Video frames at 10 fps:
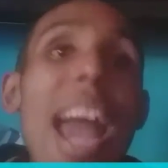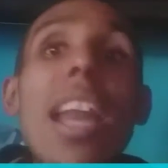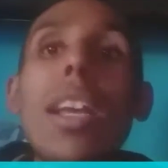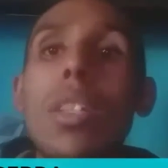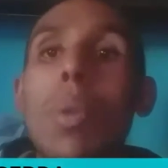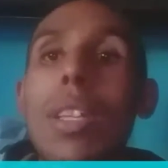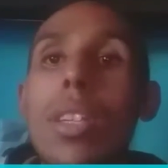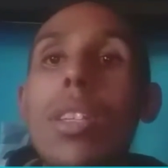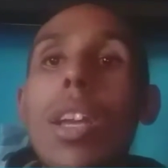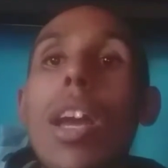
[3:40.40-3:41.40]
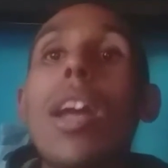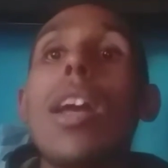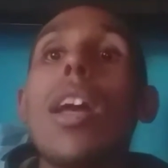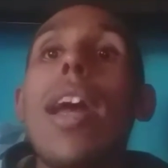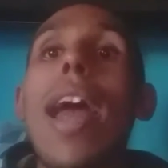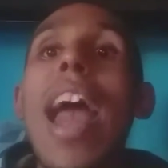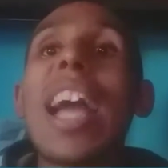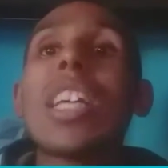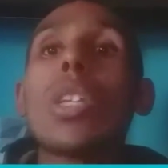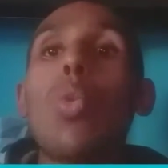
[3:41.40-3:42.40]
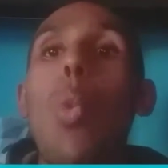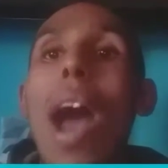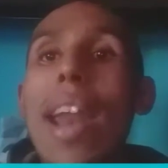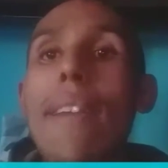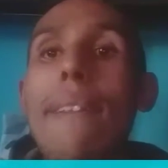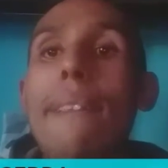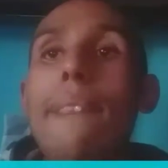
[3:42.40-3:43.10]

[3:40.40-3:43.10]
n spaces x1,